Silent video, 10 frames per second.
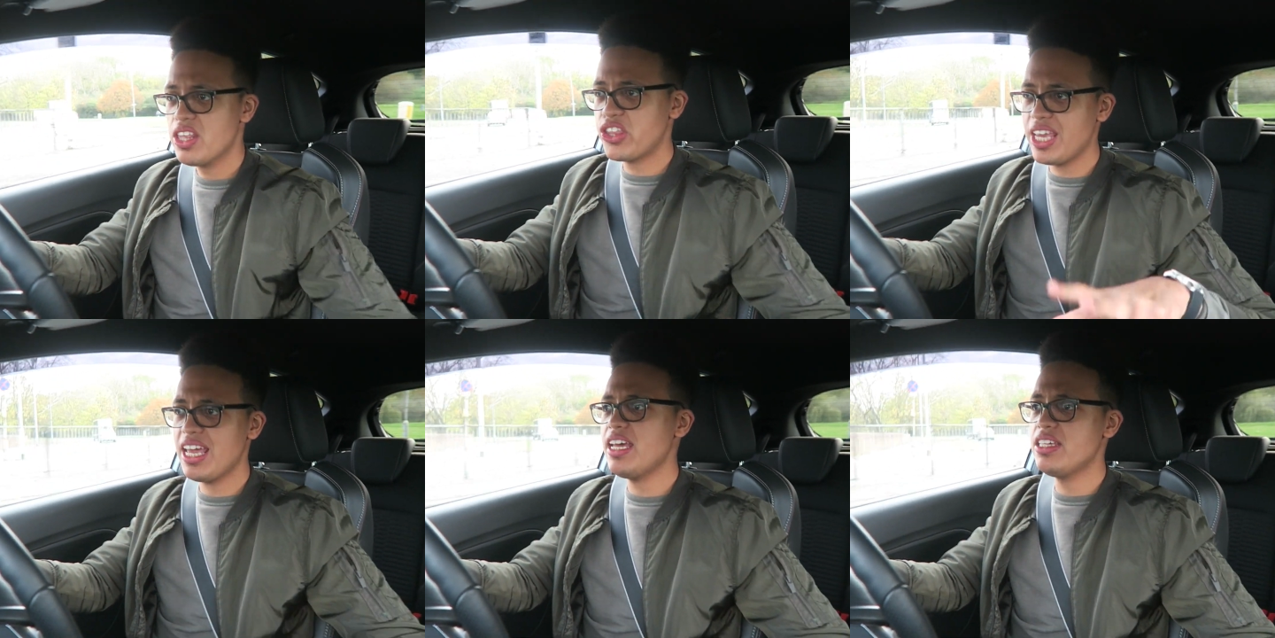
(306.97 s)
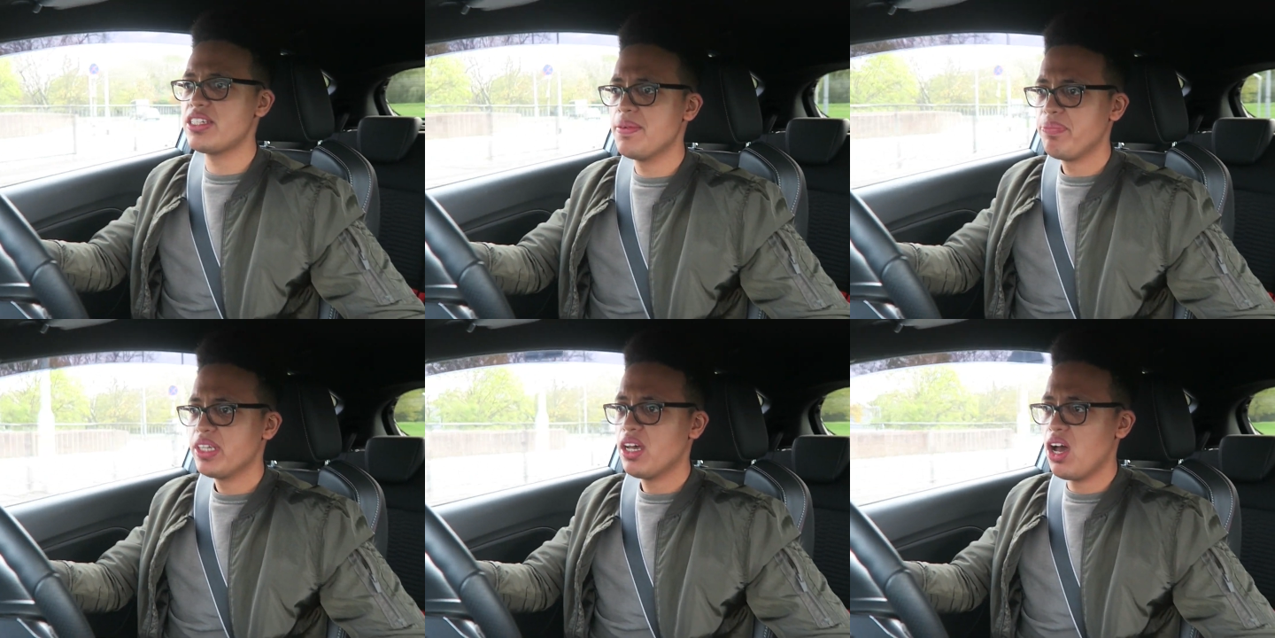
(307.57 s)
The thing is,
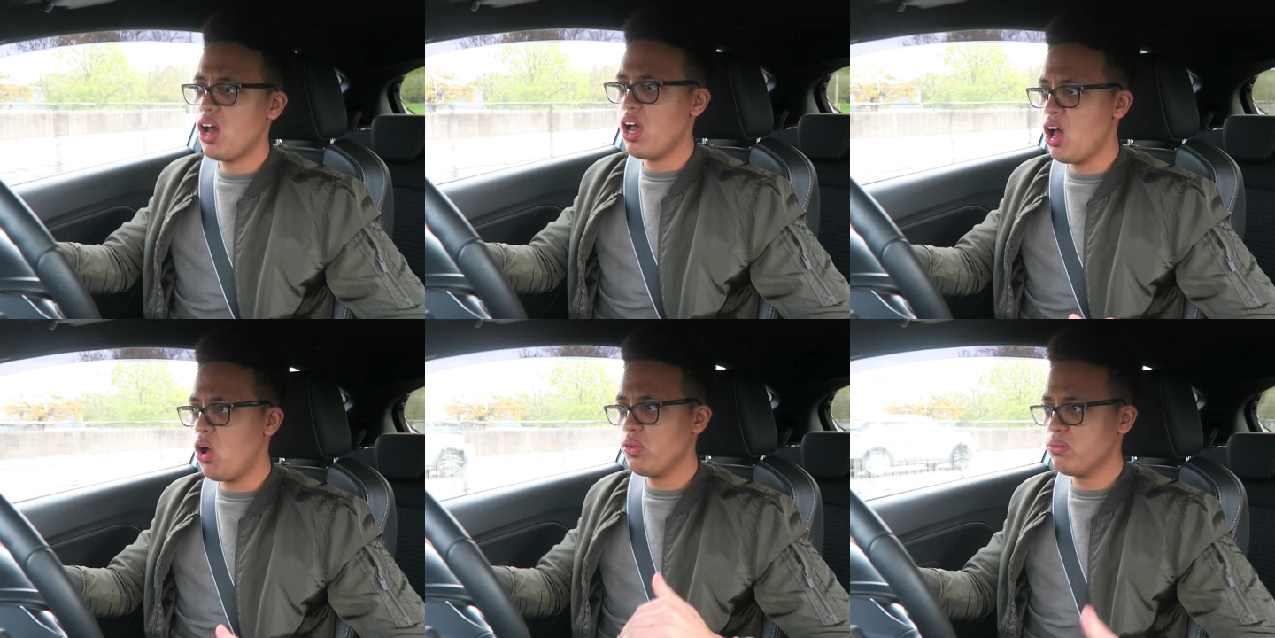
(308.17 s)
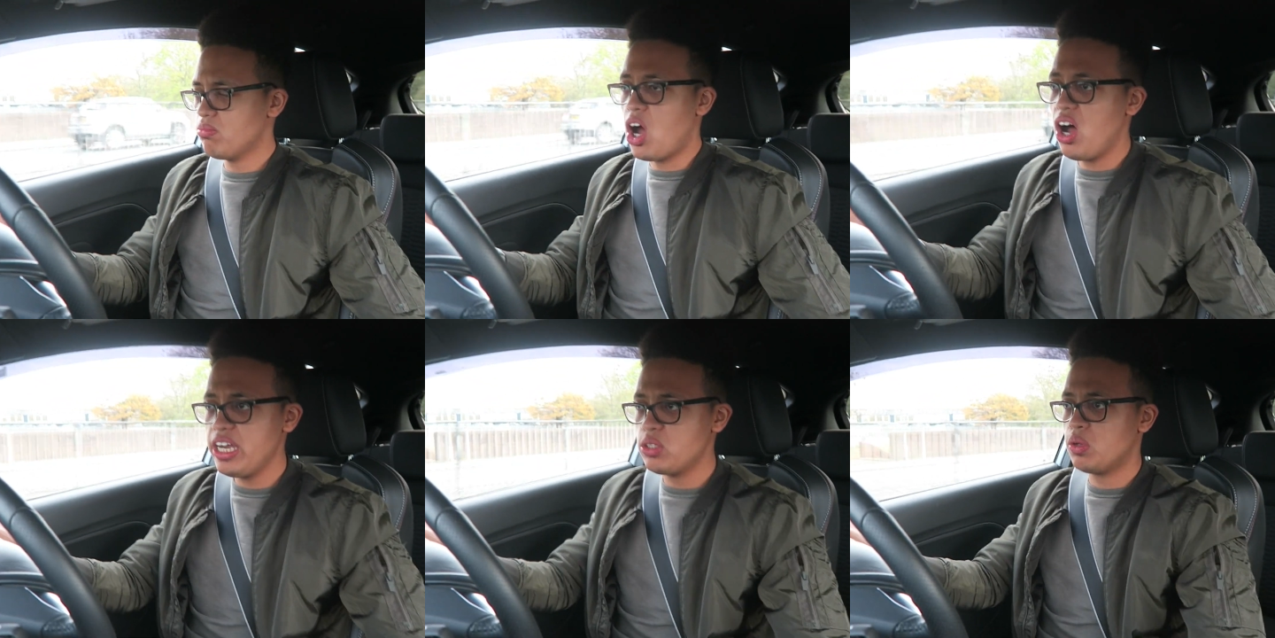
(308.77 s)
on
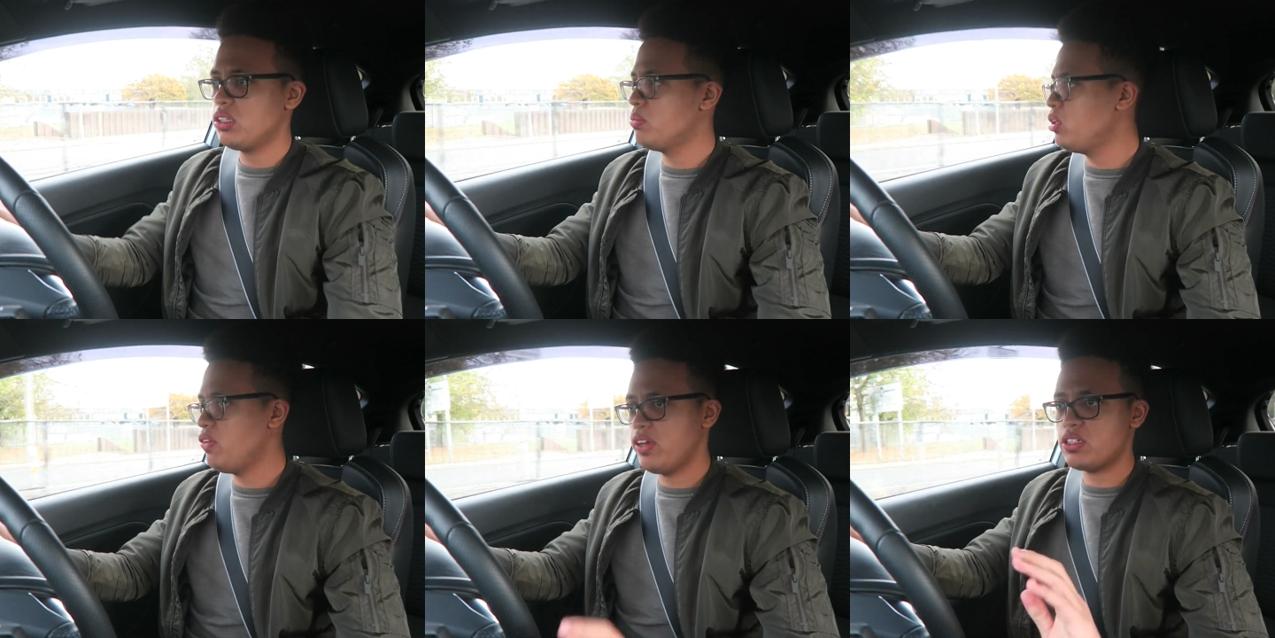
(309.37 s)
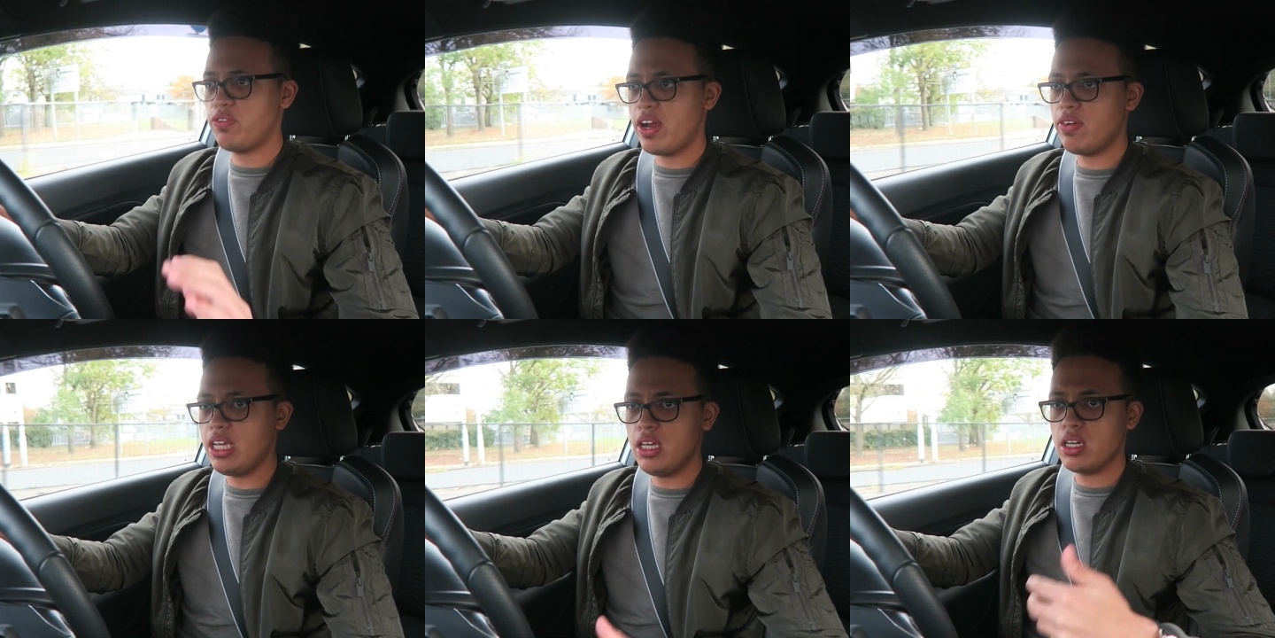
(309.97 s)
idle, on the move, it's
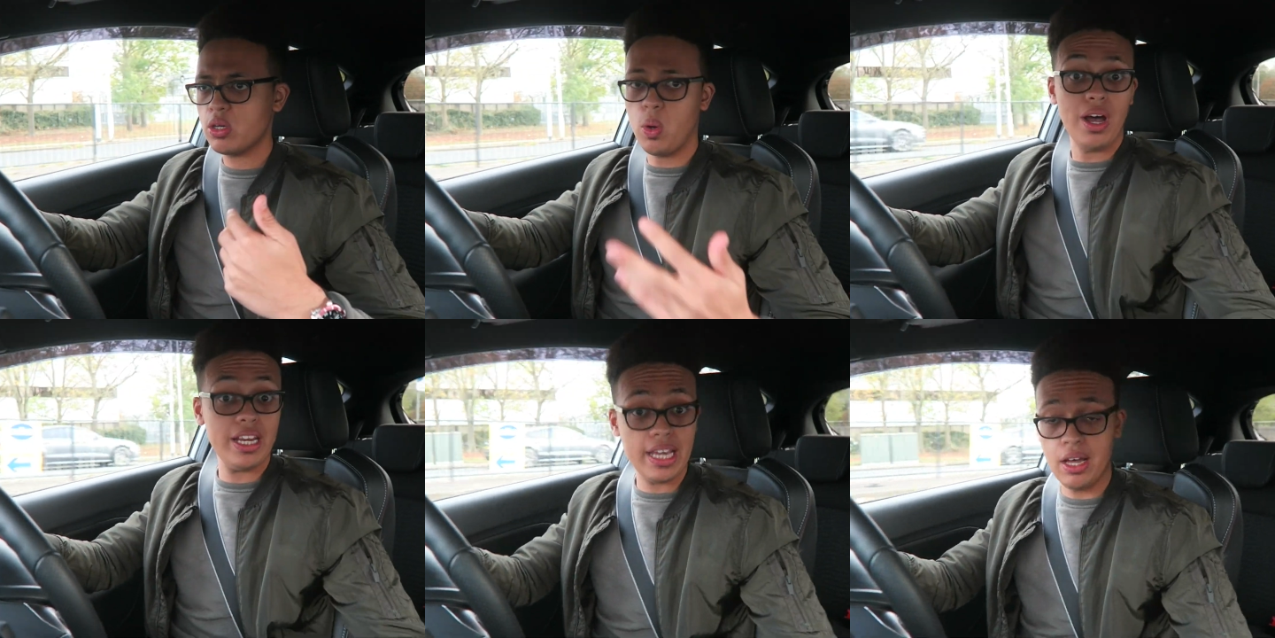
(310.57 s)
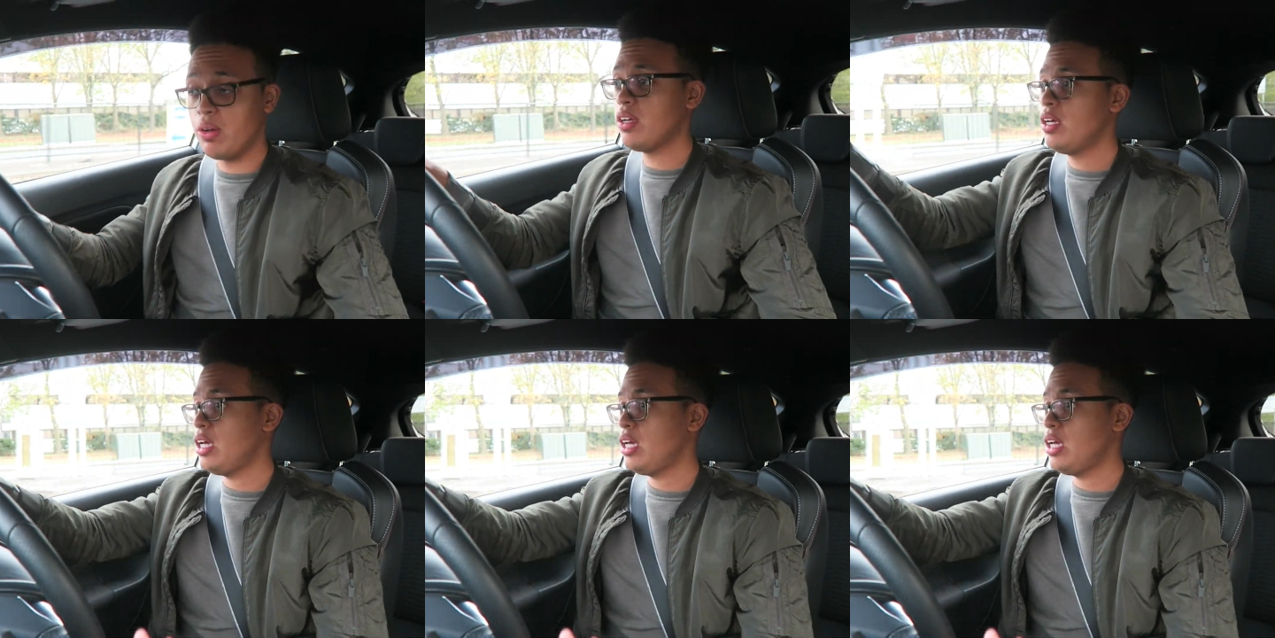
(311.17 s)
very quiet now.